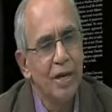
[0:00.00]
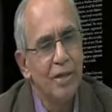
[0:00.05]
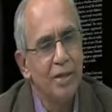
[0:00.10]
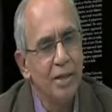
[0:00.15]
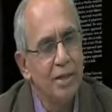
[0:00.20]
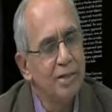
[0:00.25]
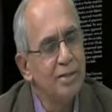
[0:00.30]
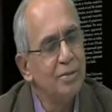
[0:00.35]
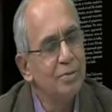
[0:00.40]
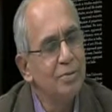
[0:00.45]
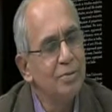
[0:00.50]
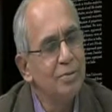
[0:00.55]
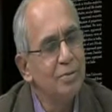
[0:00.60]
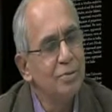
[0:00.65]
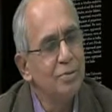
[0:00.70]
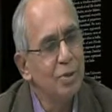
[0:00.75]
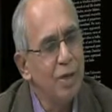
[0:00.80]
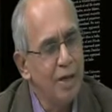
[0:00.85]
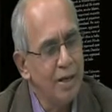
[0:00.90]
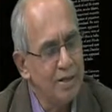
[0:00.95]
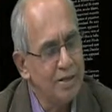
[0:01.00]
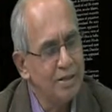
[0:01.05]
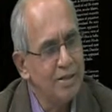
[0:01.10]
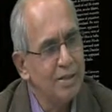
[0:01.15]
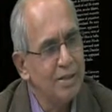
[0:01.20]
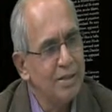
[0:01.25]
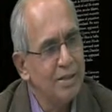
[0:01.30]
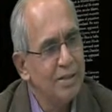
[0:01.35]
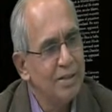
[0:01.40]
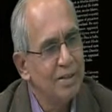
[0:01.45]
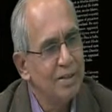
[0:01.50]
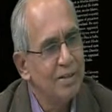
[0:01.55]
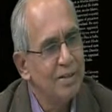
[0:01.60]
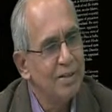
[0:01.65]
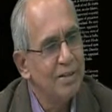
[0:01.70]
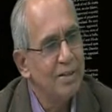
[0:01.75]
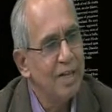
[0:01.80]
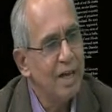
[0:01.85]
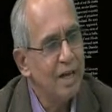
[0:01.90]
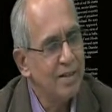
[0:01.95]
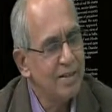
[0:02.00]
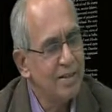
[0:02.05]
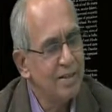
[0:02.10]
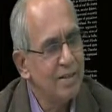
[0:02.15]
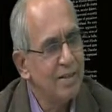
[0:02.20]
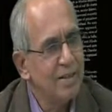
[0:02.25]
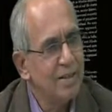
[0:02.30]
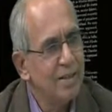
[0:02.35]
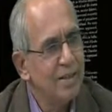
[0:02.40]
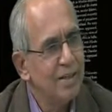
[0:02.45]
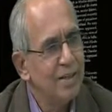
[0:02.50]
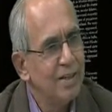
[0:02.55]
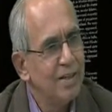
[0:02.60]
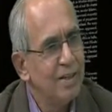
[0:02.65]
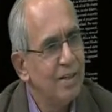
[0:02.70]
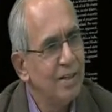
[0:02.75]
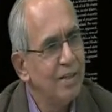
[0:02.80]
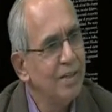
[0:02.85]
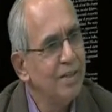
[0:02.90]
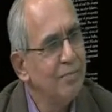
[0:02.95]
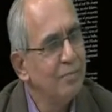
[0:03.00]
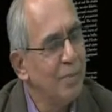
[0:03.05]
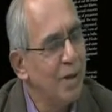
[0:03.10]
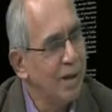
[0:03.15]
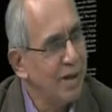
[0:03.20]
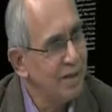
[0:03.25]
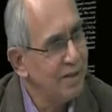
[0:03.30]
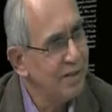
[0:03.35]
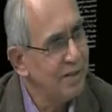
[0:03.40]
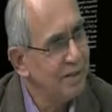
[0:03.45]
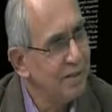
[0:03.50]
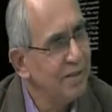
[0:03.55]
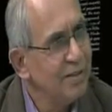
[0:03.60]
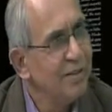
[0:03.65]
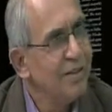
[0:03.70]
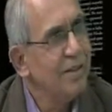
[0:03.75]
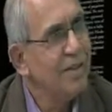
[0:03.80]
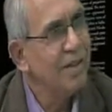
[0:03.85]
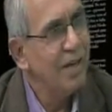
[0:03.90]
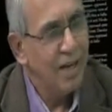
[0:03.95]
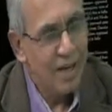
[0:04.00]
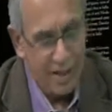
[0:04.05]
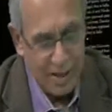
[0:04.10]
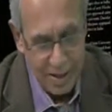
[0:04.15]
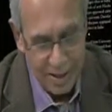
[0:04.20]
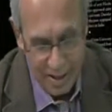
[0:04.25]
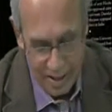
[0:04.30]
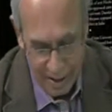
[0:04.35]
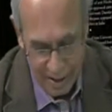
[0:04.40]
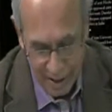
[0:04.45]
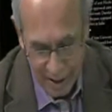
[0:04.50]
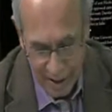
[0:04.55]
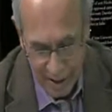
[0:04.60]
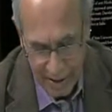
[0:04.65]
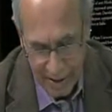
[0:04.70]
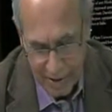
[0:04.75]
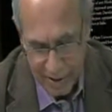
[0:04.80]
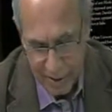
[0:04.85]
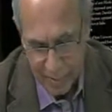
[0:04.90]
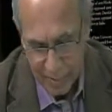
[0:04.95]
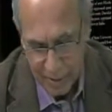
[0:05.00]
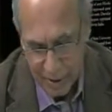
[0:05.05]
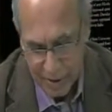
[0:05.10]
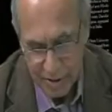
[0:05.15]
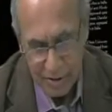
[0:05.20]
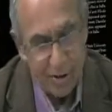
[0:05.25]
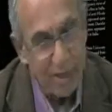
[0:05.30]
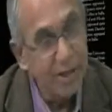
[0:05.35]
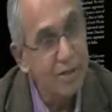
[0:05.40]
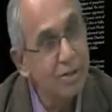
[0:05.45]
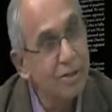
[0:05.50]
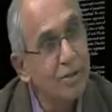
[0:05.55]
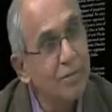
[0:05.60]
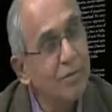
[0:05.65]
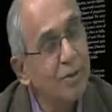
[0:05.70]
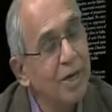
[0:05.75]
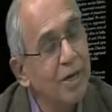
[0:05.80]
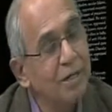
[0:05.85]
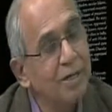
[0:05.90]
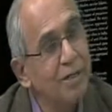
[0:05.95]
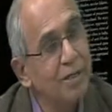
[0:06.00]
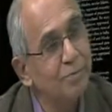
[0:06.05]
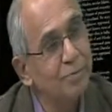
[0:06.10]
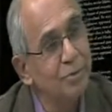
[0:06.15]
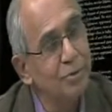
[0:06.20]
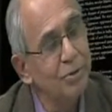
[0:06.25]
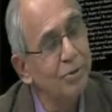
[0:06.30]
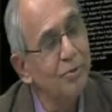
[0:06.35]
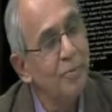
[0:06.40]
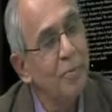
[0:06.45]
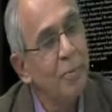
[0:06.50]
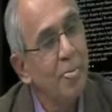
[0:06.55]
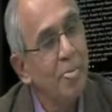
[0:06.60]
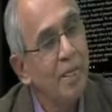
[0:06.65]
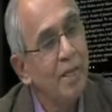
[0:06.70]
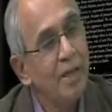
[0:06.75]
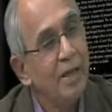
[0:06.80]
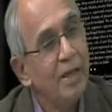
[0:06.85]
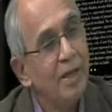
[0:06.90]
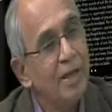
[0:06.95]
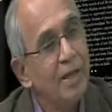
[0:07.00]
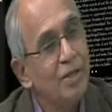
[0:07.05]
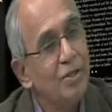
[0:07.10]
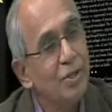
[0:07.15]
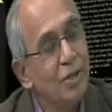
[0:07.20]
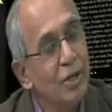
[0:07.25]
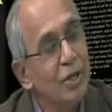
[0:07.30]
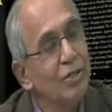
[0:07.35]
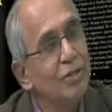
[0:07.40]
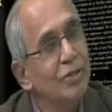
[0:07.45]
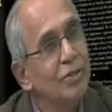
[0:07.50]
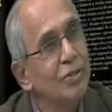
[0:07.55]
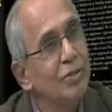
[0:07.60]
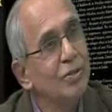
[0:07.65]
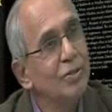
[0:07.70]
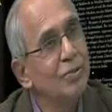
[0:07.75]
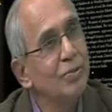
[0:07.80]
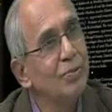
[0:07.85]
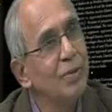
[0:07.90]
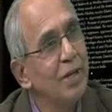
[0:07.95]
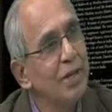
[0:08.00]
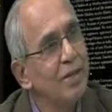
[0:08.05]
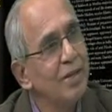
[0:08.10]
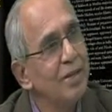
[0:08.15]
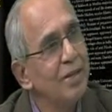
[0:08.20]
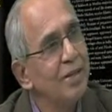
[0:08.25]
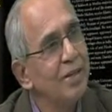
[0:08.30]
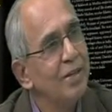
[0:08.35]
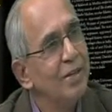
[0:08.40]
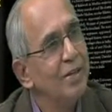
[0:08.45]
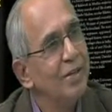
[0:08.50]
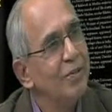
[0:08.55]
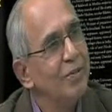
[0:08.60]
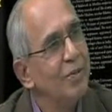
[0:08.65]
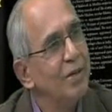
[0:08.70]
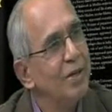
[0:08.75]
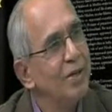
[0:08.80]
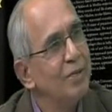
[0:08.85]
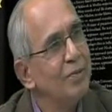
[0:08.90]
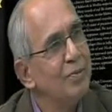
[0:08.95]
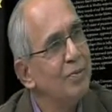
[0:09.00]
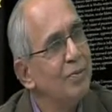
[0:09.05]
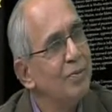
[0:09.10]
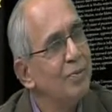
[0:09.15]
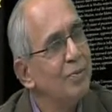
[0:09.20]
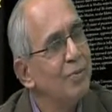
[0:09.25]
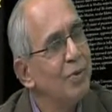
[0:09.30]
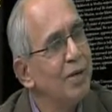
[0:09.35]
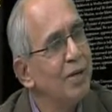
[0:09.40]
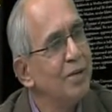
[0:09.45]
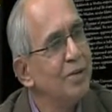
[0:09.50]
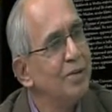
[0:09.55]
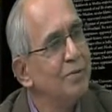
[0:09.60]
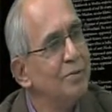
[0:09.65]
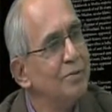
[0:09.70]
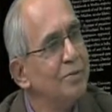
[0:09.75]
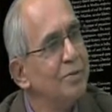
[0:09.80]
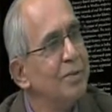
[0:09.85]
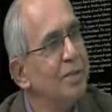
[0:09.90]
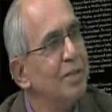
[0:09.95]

did write that in mind, and last chapter, In Search of Kali Kapoor, is also when one of